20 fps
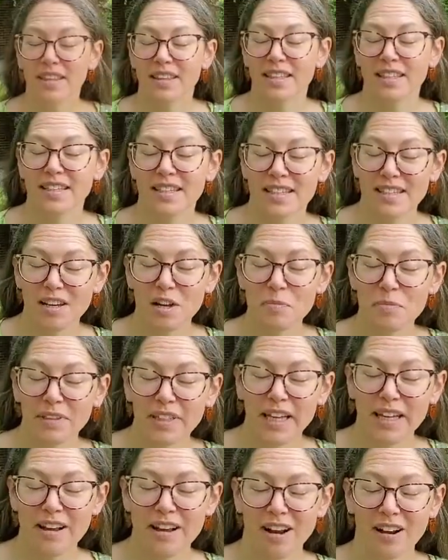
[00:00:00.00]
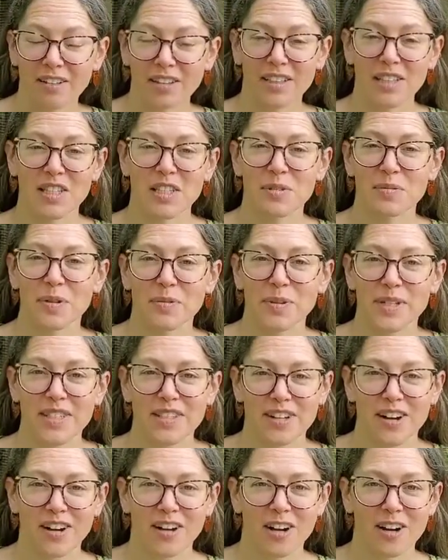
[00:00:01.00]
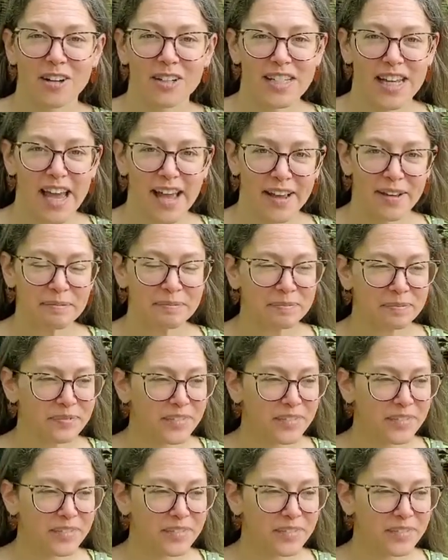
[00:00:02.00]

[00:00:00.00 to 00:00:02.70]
This is our play yard. This is where we start our day.